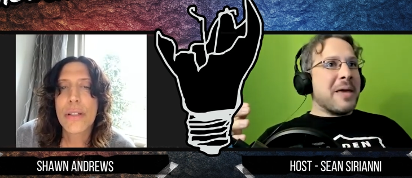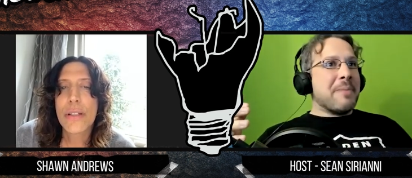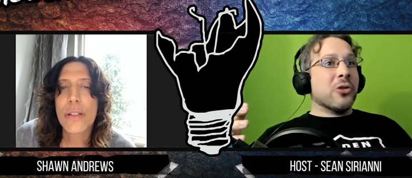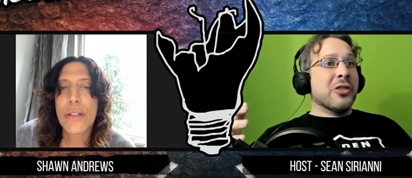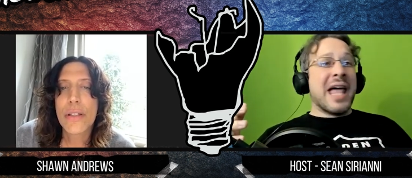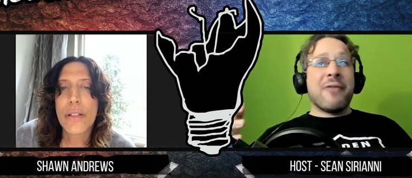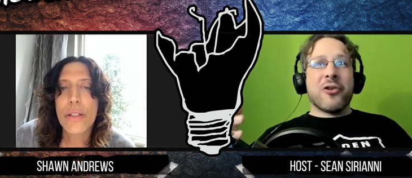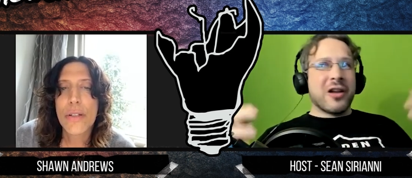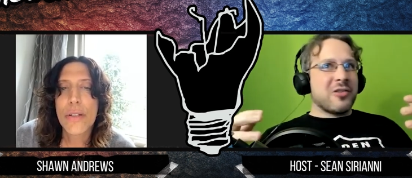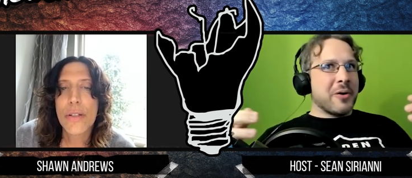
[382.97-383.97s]
Speaker 1: people
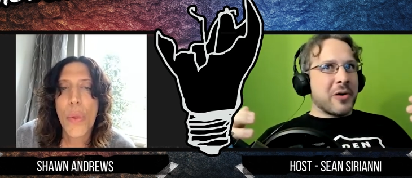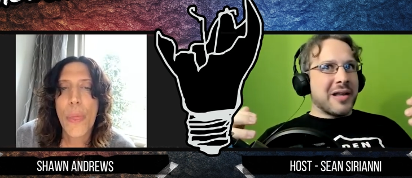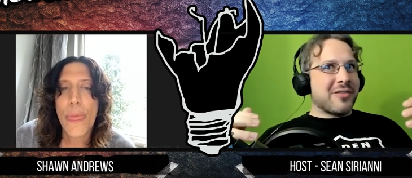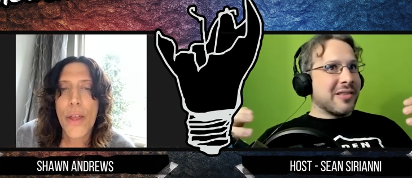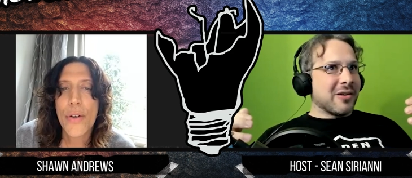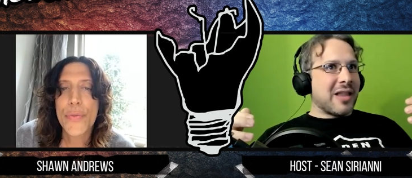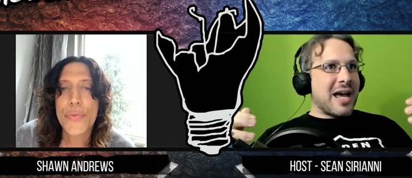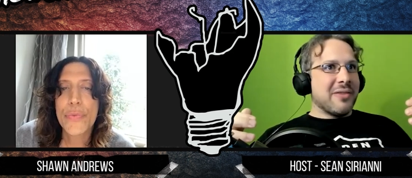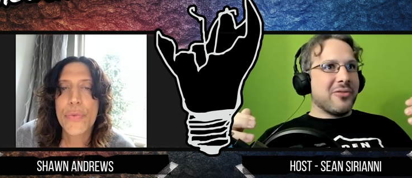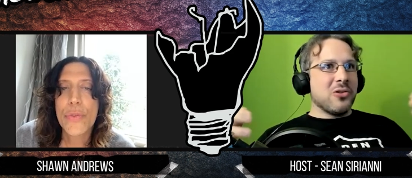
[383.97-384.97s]
never experience in their
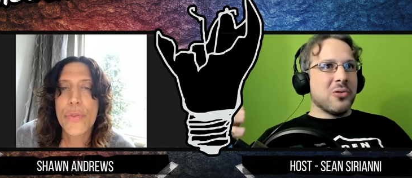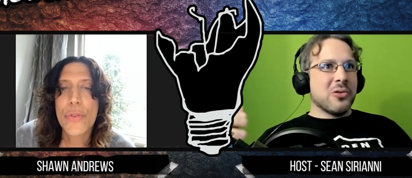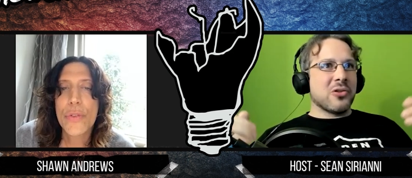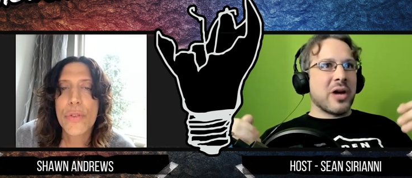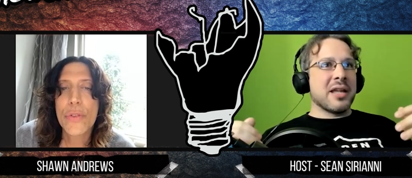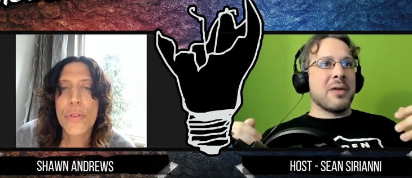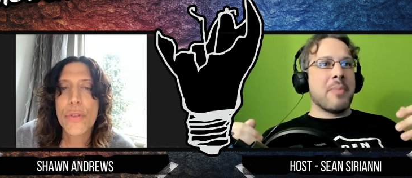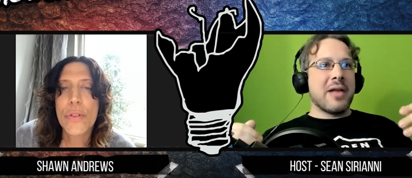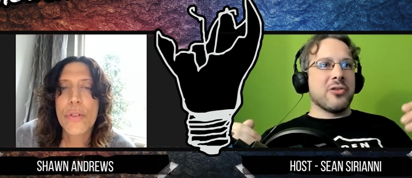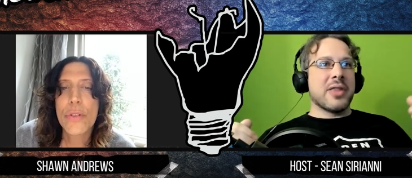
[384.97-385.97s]
life too so i can
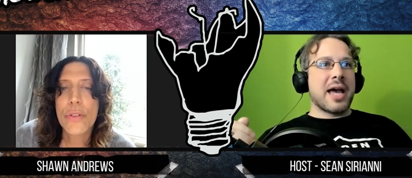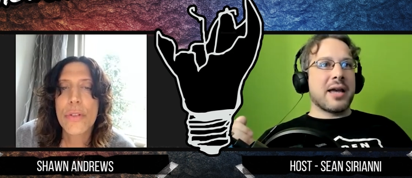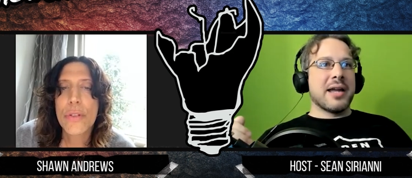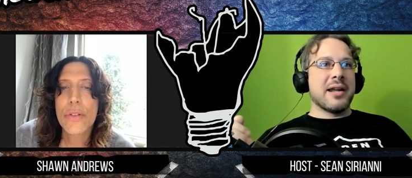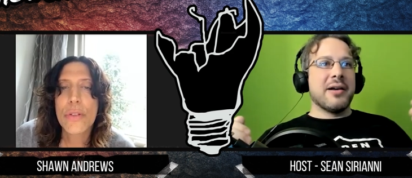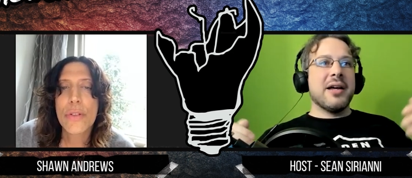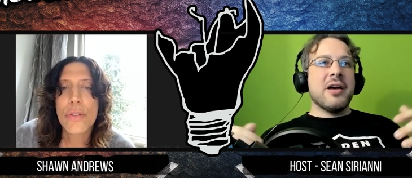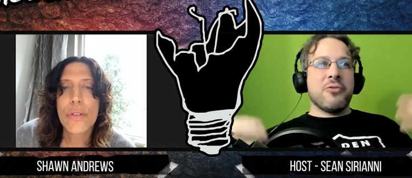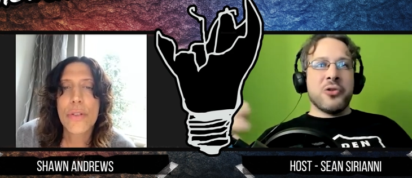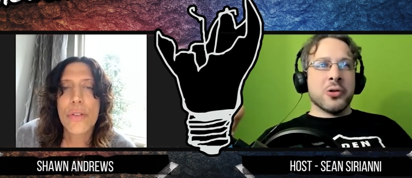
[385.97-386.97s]
imagine that kind of
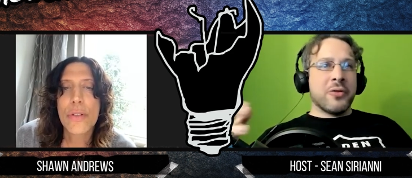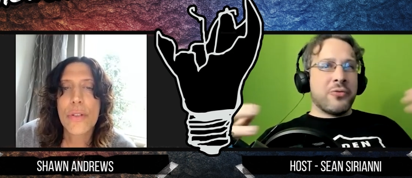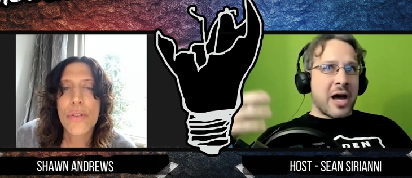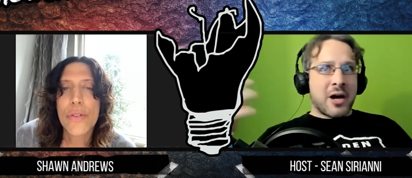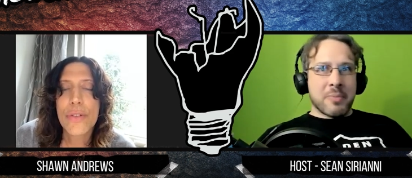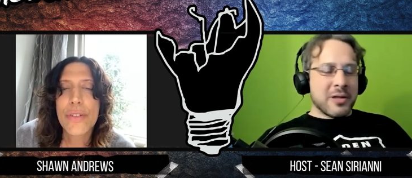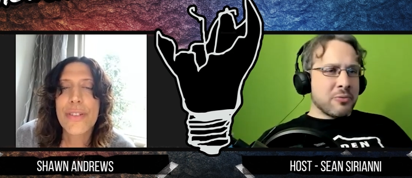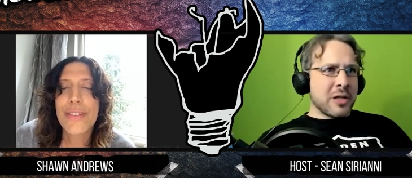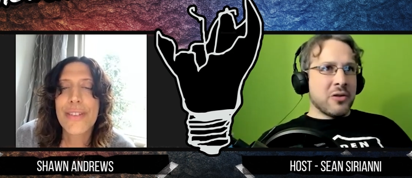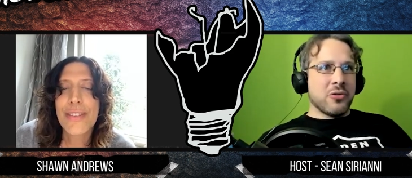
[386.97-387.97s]
fueled a fire
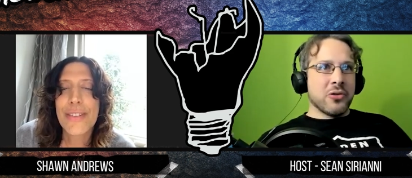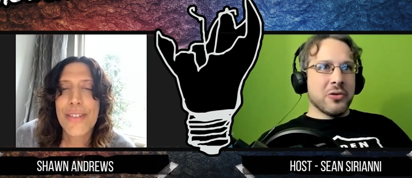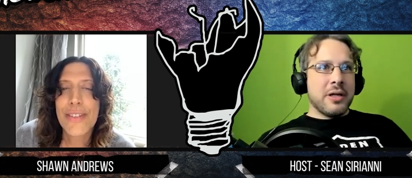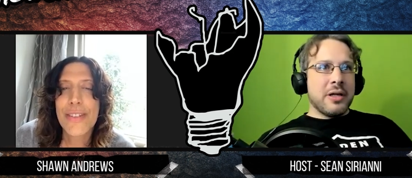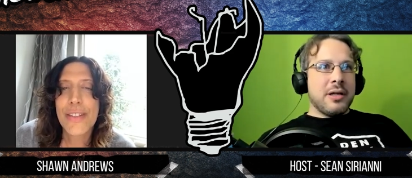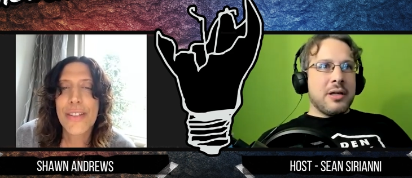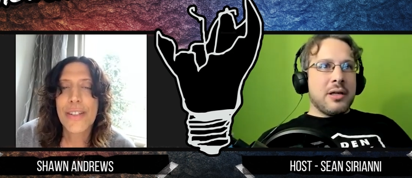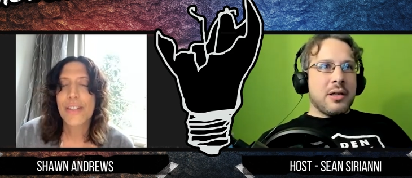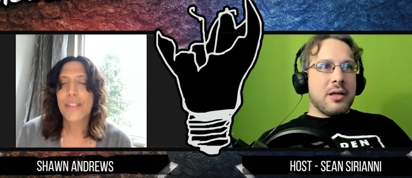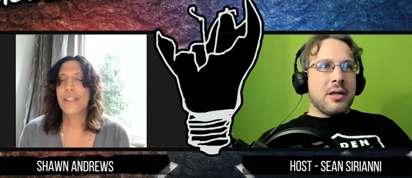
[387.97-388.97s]
between you two
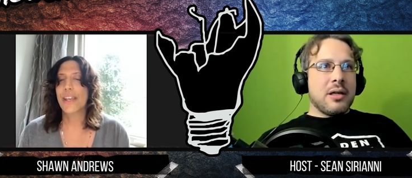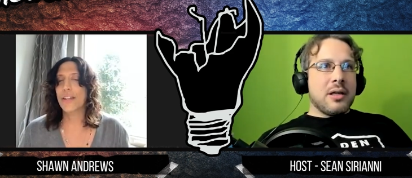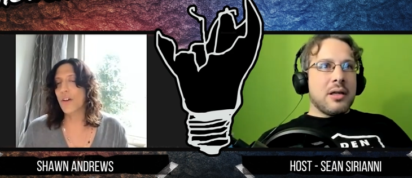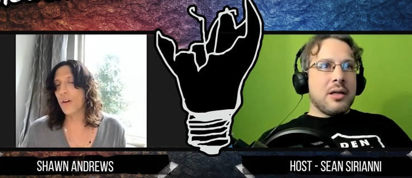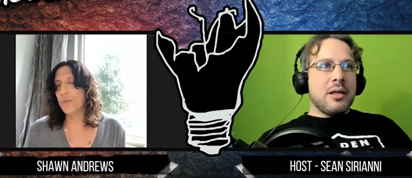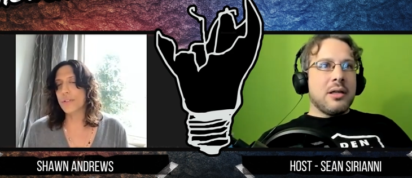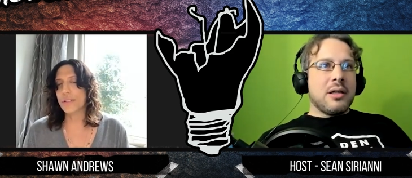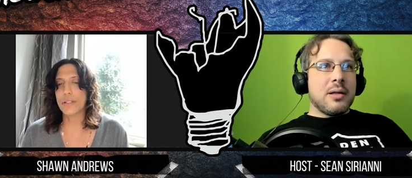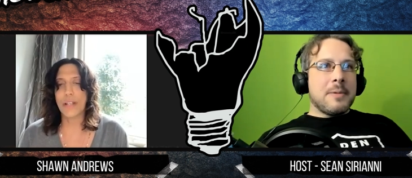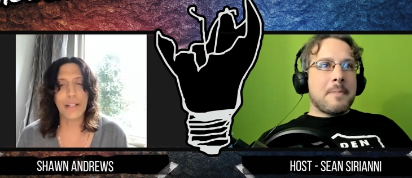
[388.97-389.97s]
Speaker 2: yeah no it
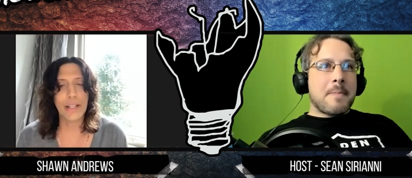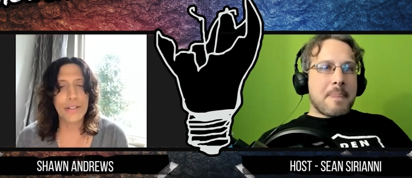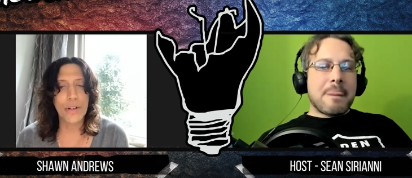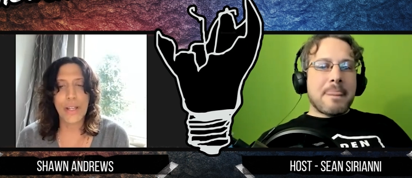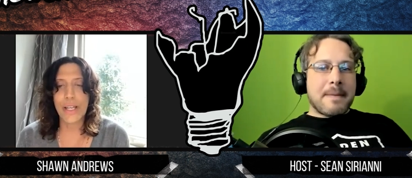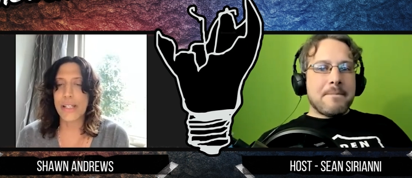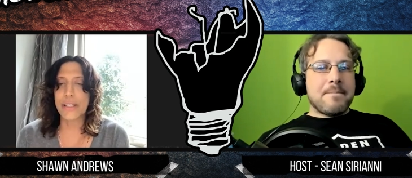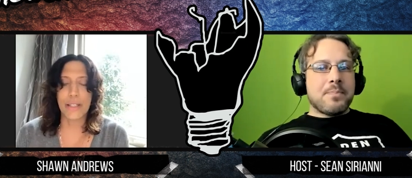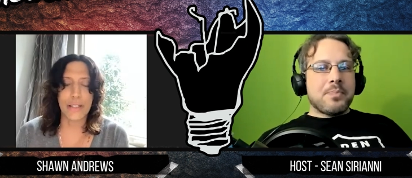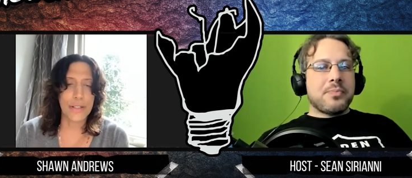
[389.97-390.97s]
was uh, you know like i
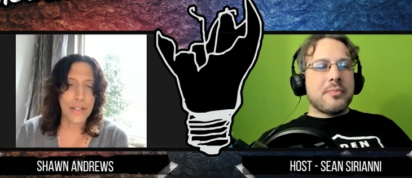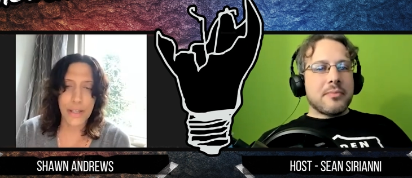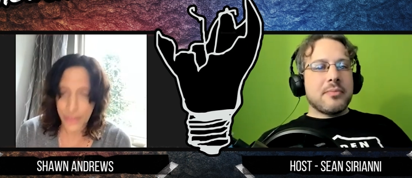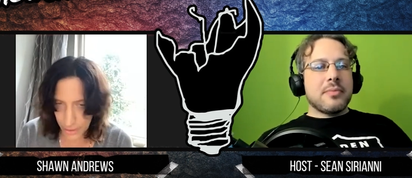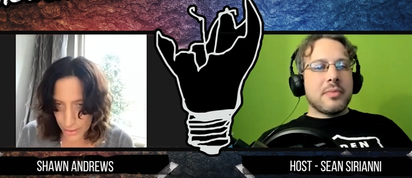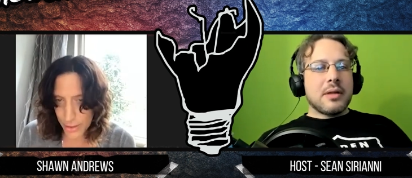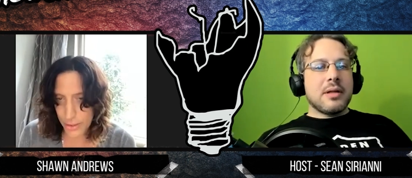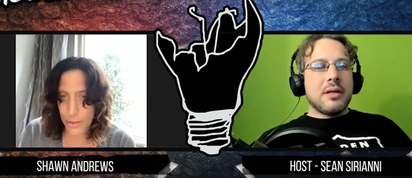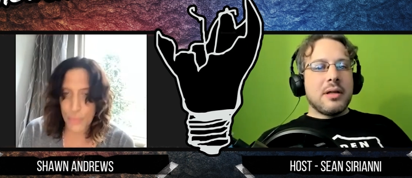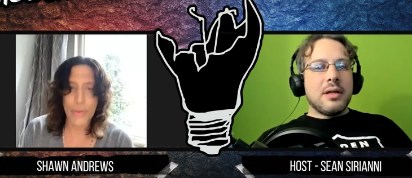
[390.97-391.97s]
said she, i think
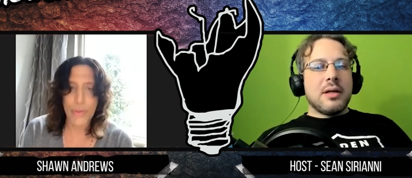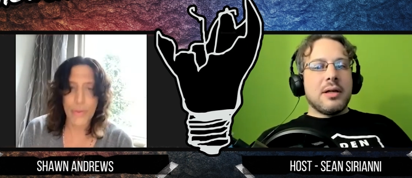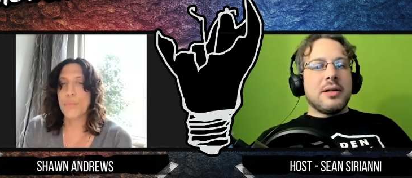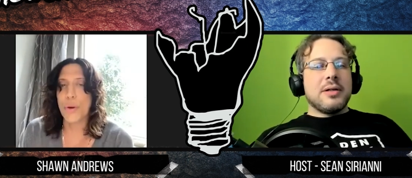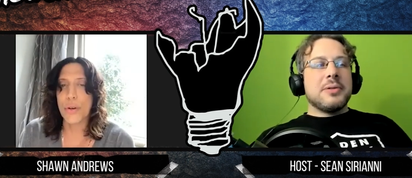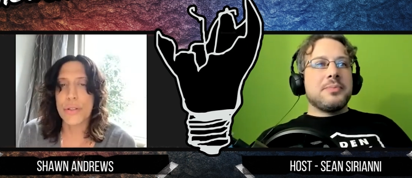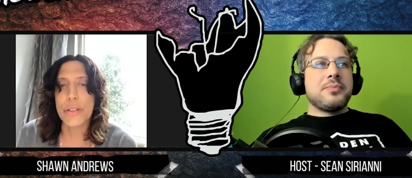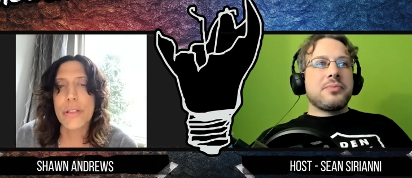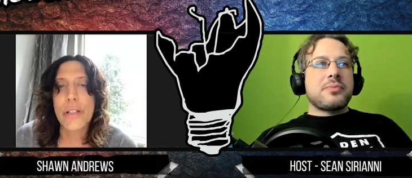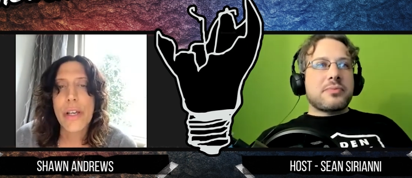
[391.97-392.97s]
she's an amazing
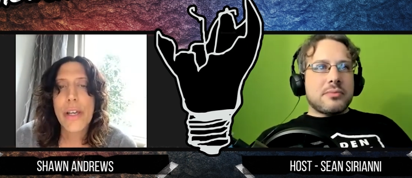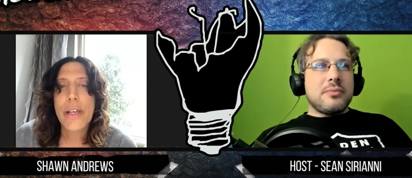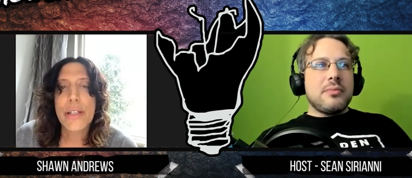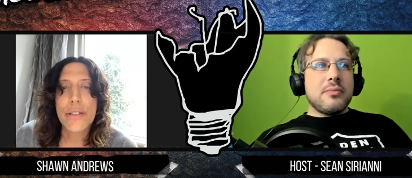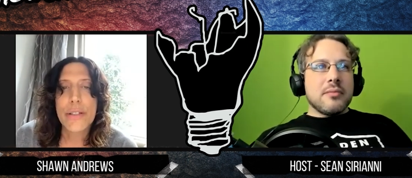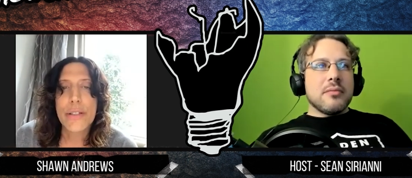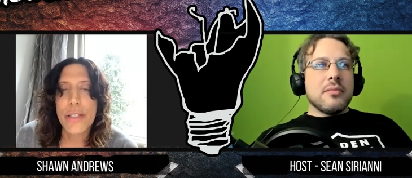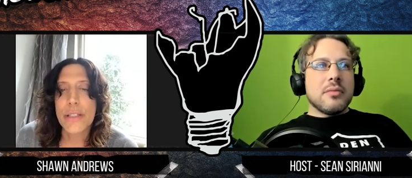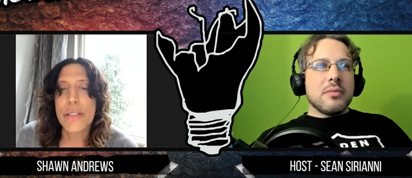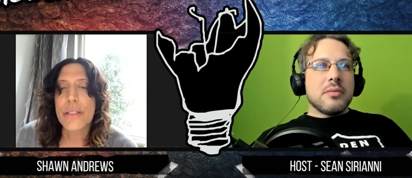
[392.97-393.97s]
person and
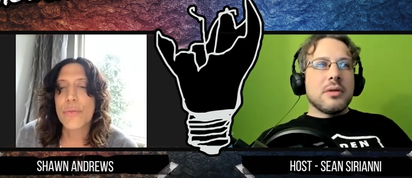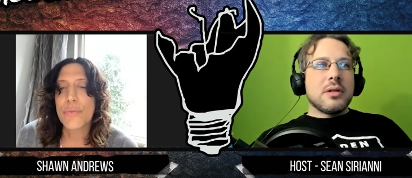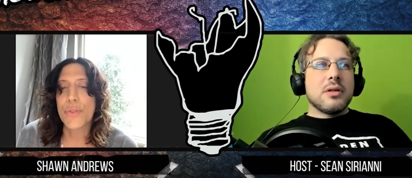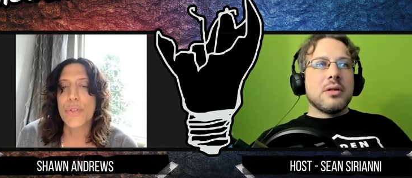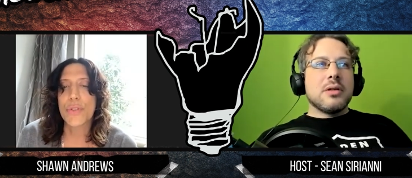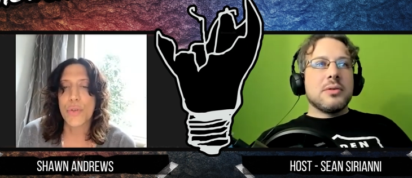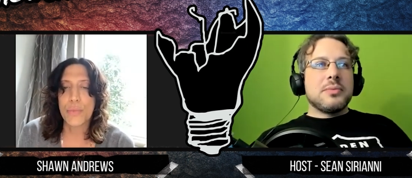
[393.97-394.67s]
she's for sure